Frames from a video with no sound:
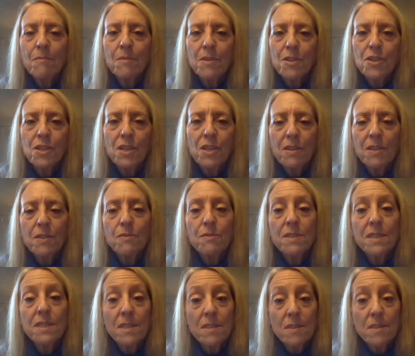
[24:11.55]
which Shared
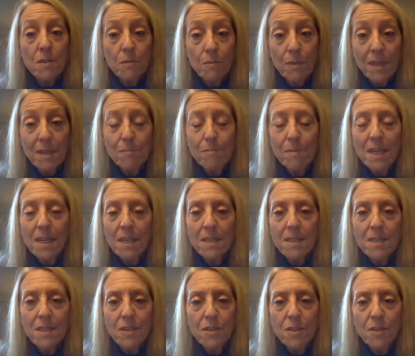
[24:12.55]
Interest has already begun
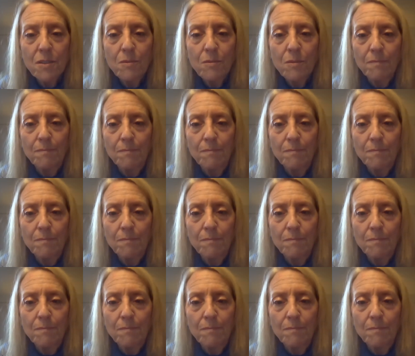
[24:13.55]
to do,